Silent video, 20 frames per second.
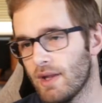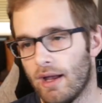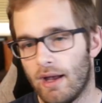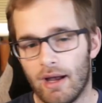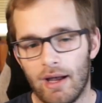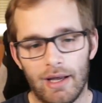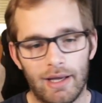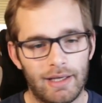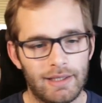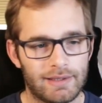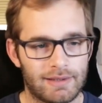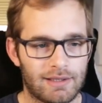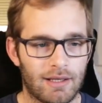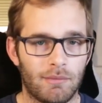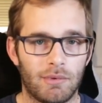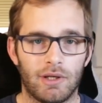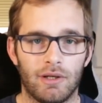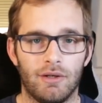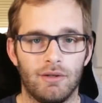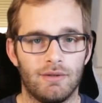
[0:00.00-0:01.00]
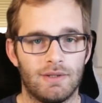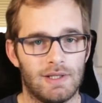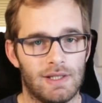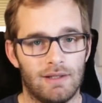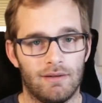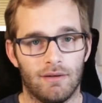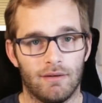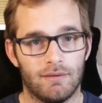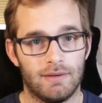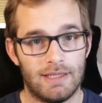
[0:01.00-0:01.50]
uh, someone who's
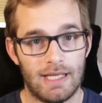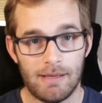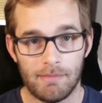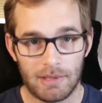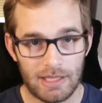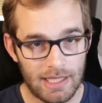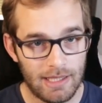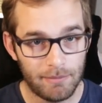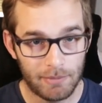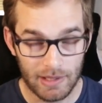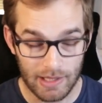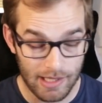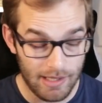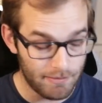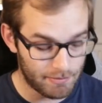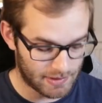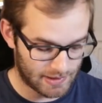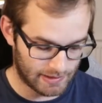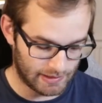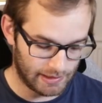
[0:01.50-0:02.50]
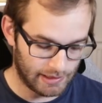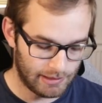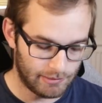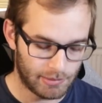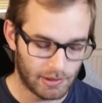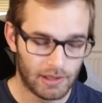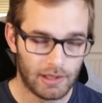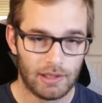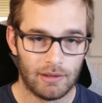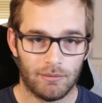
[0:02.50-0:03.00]
in deep, deep, deep sleep,
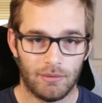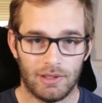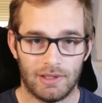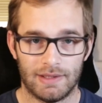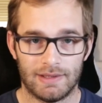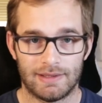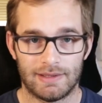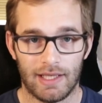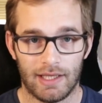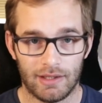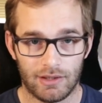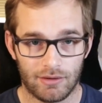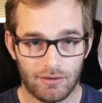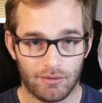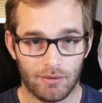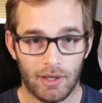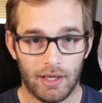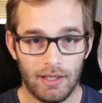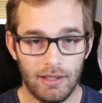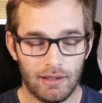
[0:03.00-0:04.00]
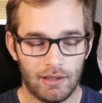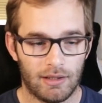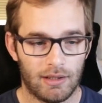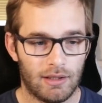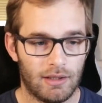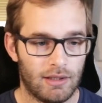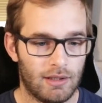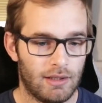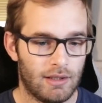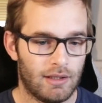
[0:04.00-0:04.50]
which is stage three,
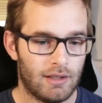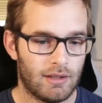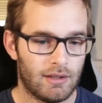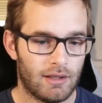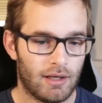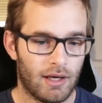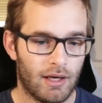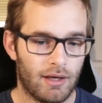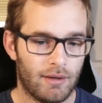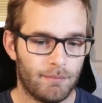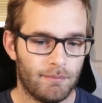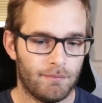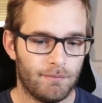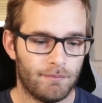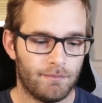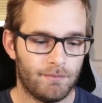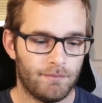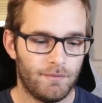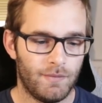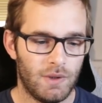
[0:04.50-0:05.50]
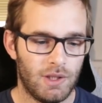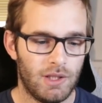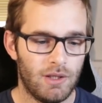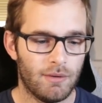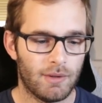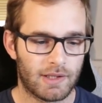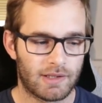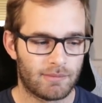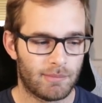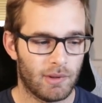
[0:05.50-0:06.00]
um, you
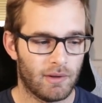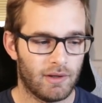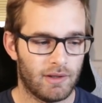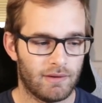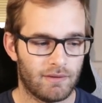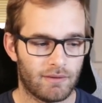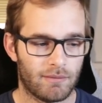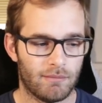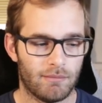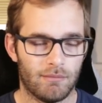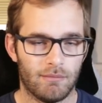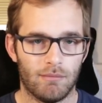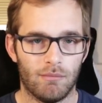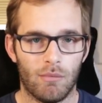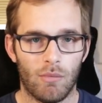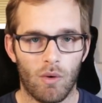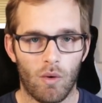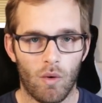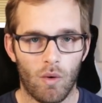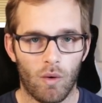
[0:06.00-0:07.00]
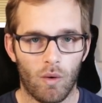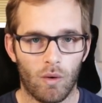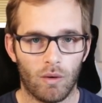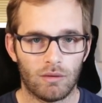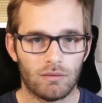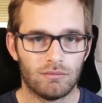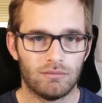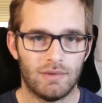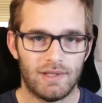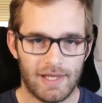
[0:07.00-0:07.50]
experience more
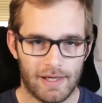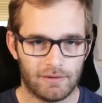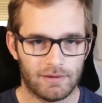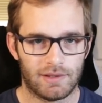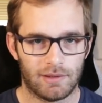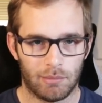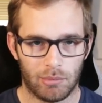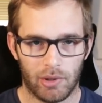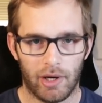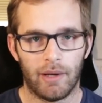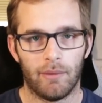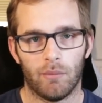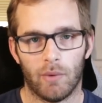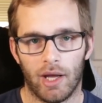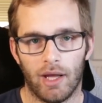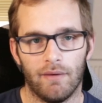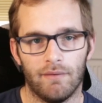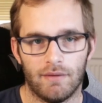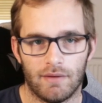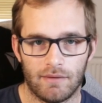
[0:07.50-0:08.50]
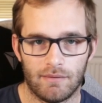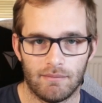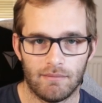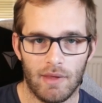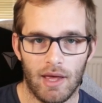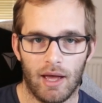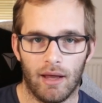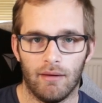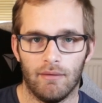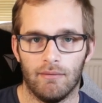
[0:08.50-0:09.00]
delta brainwaves
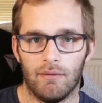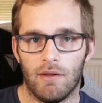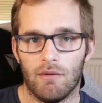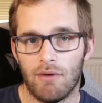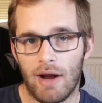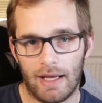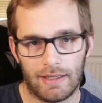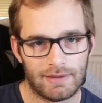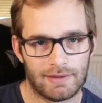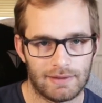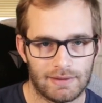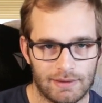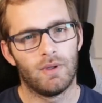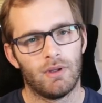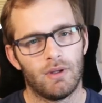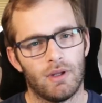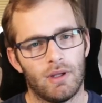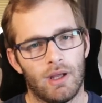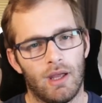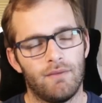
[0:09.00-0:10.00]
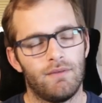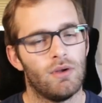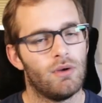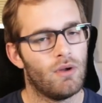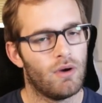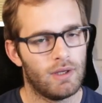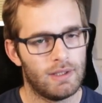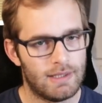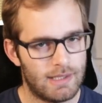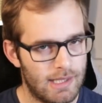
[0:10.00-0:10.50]
than the rest. If you're
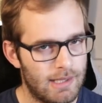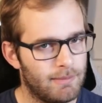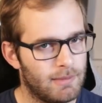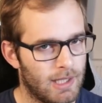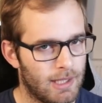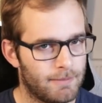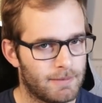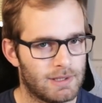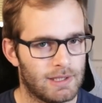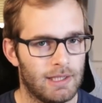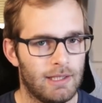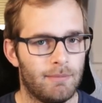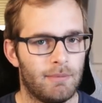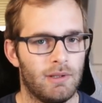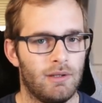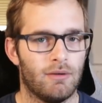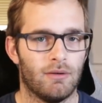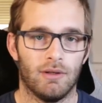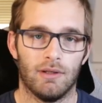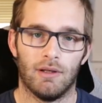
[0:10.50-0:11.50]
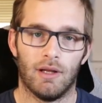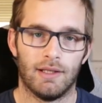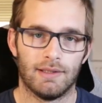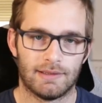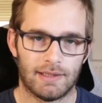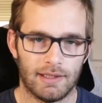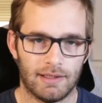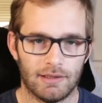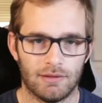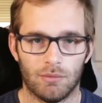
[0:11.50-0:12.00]
not in deep, deep sleep and you're in like
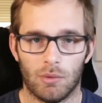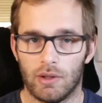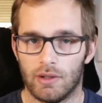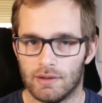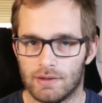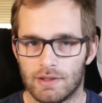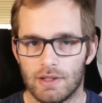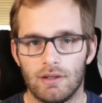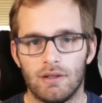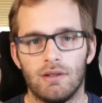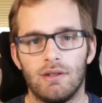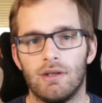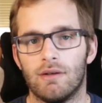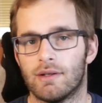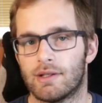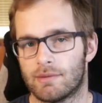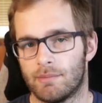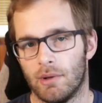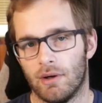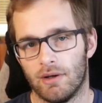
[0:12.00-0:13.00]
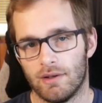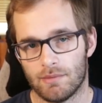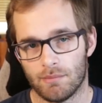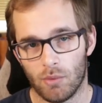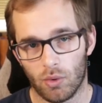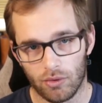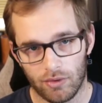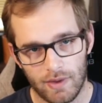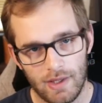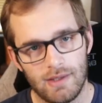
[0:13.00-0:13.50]
stages one and two, you experience
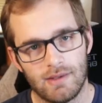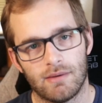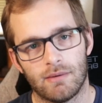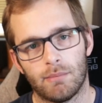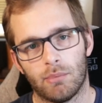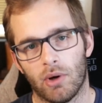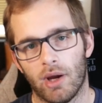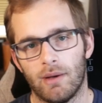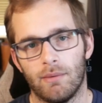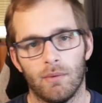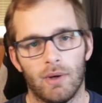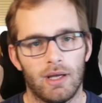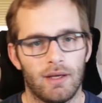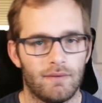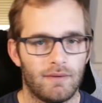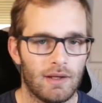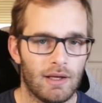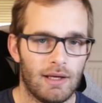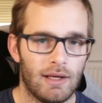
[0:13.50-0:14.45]
more theta brainwaves,